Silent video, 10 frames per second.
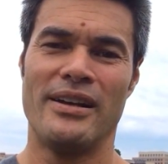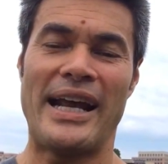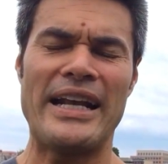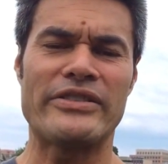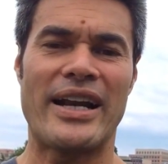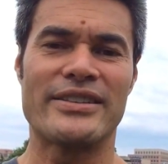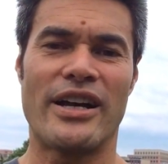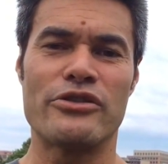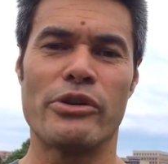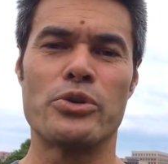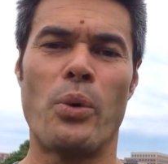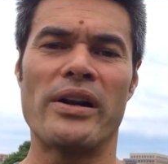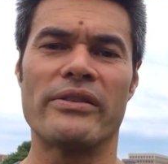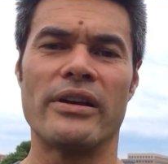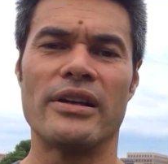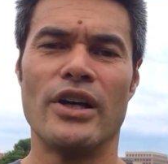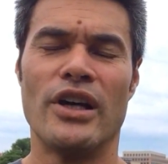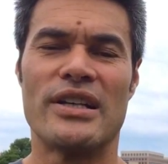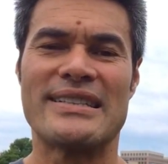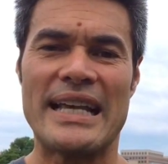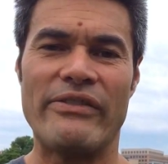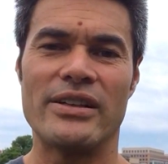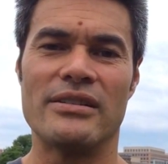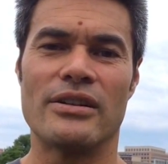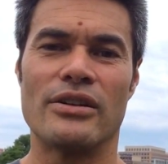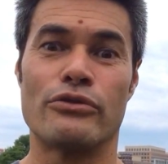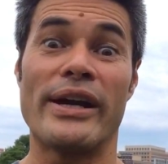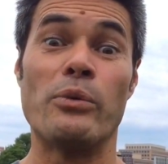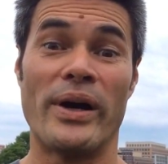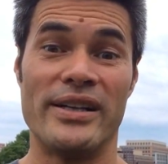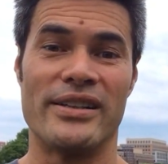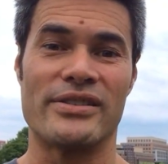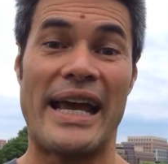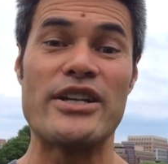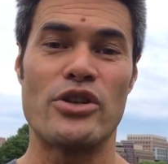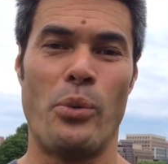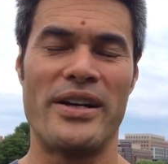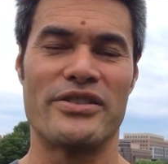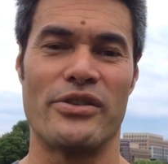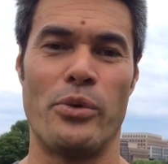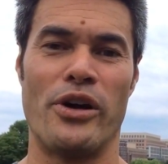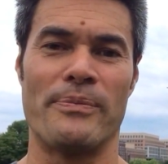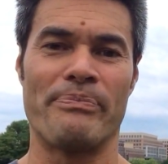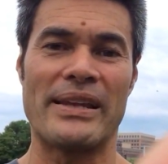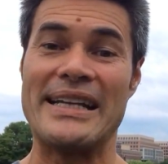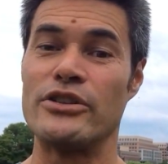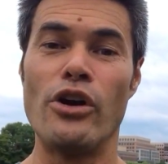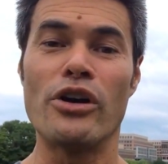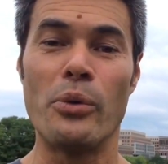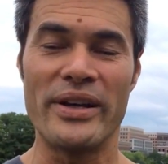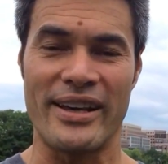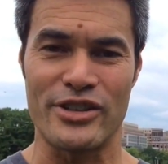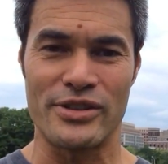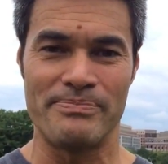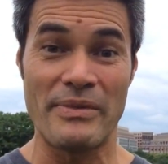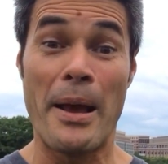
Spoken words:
Lighthouse of Alexandria was one of the seven great wonders, ancient wonders of the world. It's no longer with us.